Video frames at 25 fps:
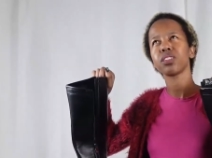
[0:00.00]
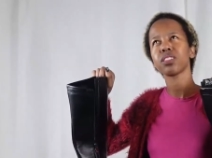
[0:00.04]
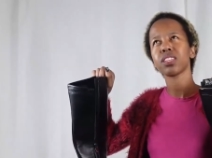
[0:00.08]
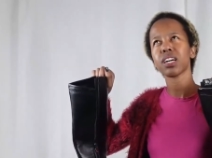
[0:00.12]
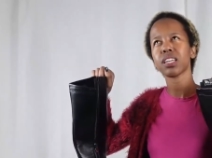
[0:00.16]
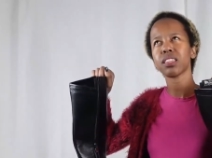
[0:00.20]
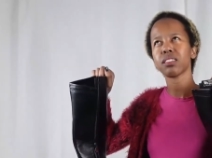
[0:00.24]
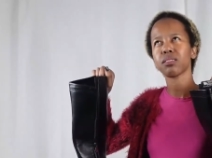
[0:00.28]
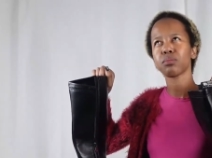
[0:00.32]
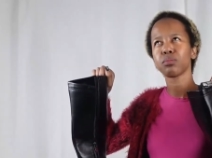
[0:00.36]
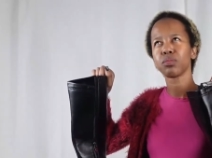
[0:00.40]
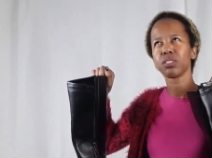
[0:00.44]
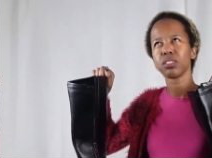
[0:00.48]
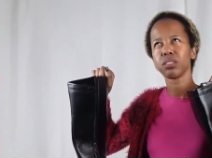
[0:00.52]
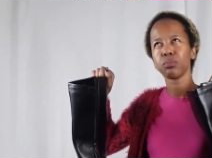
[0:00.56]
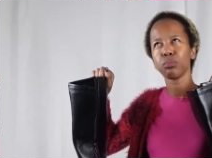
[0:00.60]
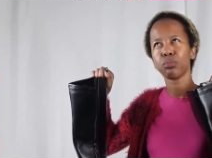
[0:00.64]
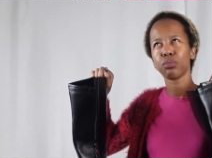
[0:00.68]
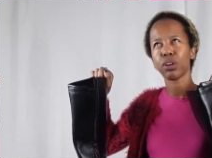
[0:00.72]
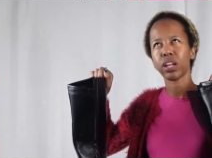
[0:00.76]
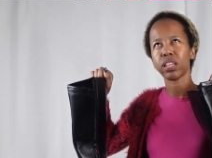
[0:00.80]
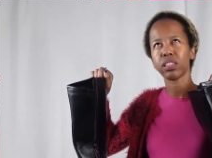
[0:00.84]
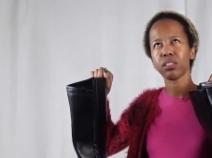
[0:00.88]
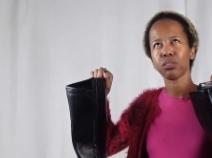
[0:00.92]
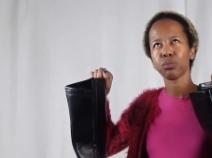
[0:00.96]
is that
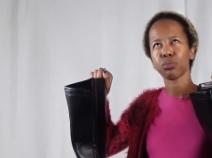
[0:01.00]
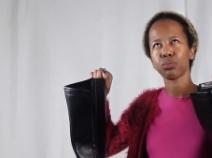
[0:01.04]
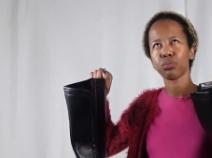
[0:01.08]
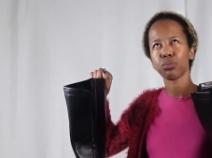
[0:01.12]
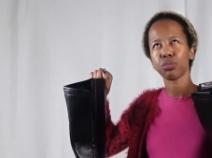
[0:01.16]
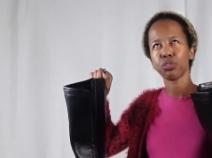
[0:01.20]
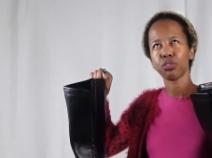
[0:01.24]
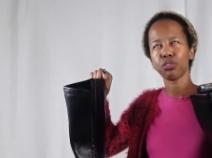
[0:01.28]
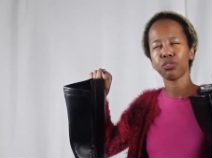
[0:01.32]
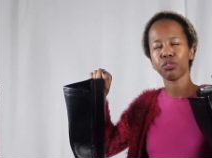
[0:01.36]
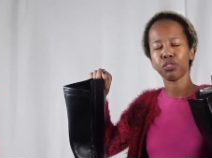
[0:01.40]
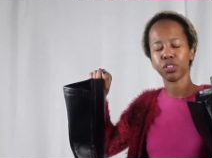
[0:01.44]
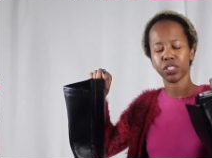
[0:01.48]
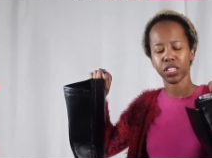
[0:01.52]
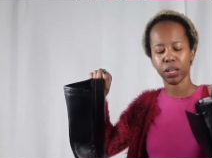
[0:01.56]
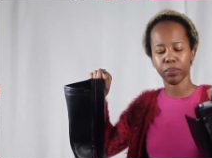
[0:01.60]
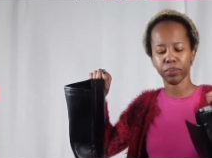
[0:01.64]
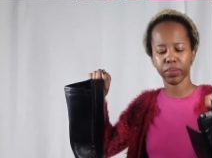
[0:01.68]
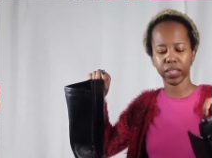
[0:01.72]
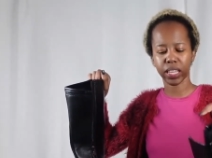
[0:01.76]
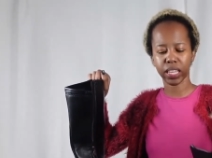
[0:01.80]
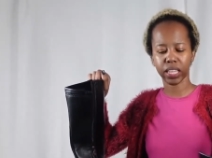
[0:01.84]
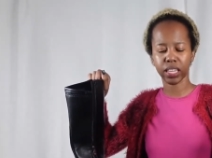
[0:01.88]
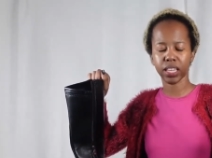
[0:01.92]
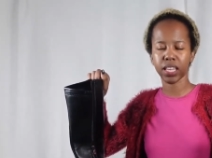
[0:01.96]
brand Wolf or
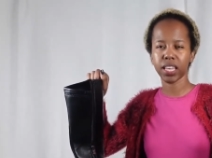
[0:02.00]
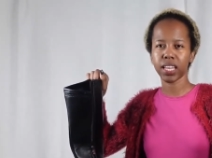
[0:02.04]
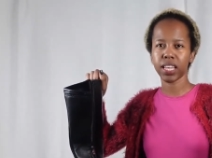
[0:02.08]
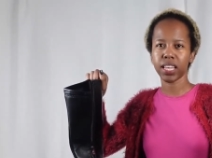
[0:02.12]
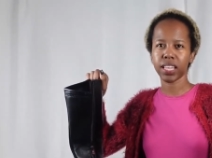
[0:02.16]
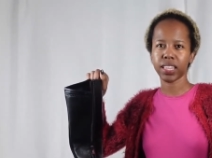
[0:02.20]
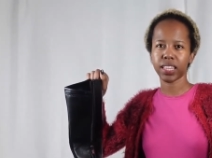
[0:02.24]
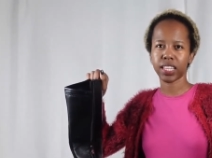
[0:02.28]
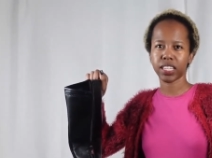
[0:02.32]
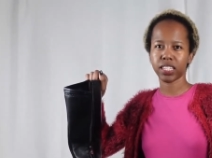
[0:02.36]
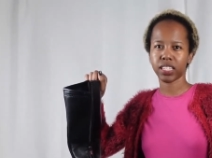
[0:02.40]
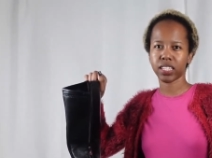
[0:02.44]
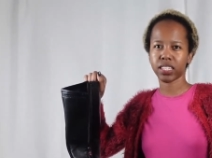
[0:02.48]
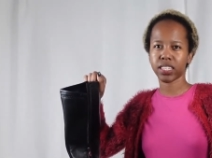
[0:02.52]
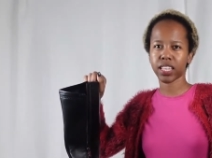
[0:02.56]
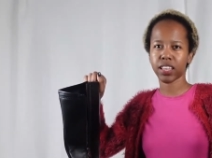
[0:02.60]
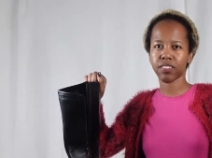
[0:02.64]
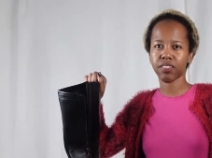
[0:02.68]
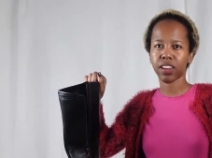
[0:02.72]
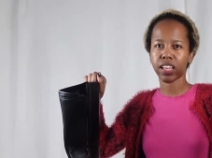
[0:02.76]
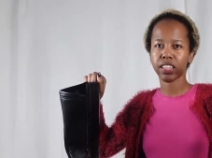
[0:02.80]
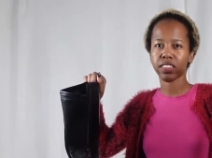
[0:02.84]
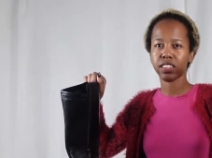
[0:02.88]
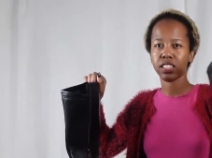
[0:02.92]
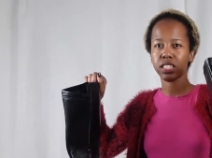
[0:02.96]
something they just
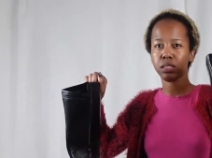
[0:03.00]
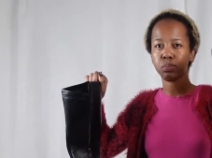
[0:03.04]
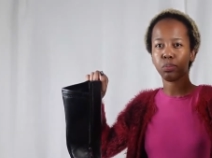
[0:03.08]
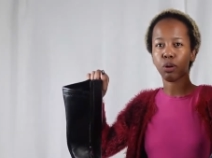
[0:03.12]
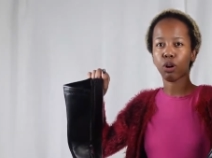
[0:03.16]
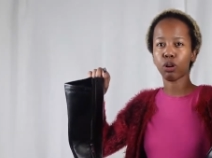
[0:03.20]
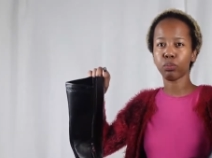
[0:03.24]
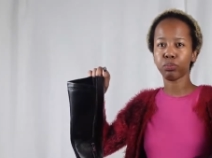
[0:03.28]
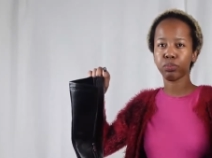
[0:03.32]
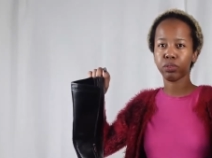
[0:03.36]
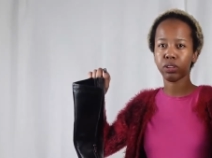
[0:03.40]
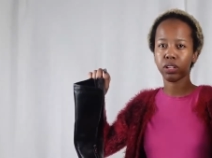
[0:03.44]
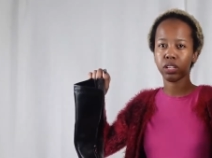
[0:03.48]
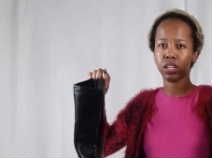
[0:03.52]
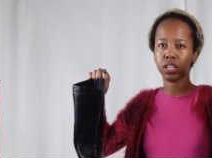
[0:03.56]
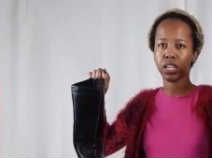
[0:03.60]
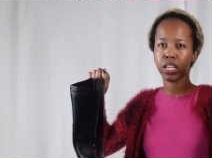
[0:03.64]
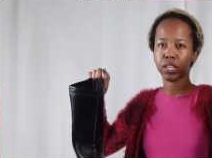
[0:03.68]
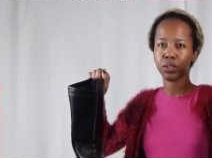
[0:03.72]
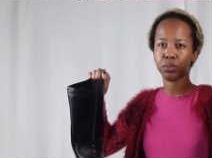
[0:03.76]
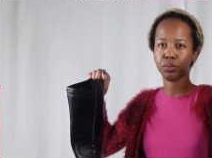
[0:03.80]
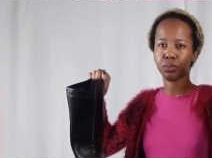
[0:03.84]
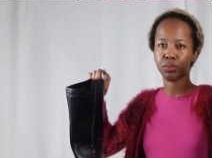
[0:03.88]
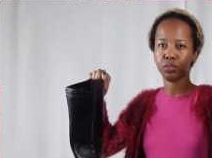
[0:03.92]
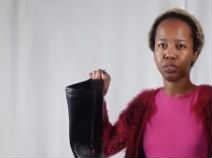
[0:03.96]
have like this popular
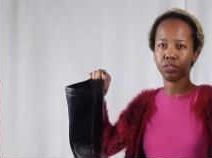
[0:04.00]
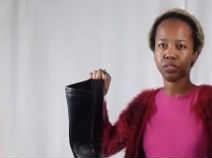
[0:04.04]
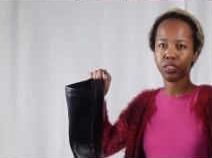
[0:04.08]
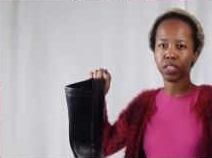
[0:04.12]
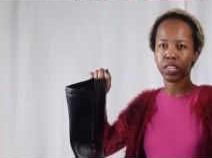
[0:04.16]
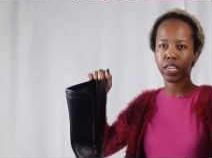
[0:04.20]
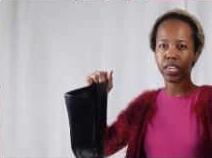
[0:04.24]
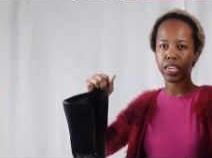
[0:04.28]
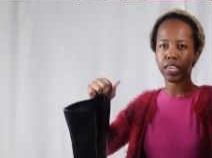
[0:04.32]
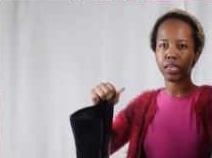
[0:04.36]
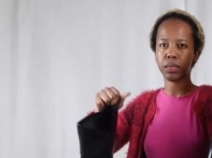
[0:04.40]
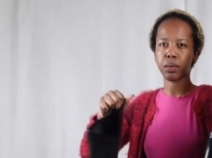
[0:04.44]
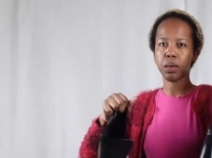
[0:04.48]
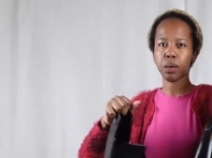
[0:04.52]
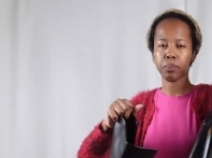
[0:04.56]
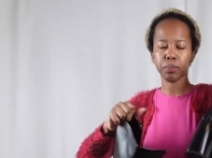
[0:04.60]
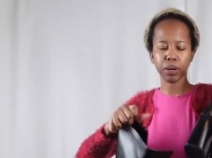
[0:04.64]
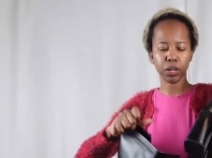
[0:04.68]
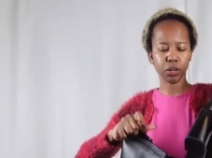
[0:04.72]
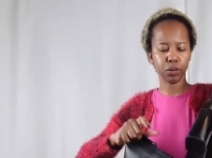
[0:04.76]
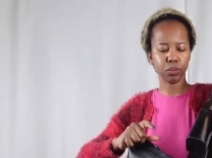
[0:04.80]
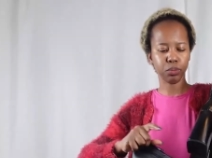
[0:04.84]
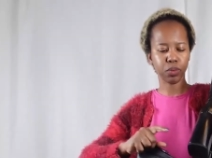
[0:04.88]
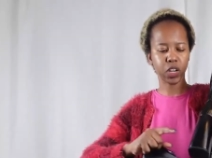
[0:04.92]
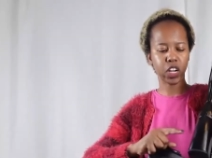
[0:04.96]
like Wolf thingy but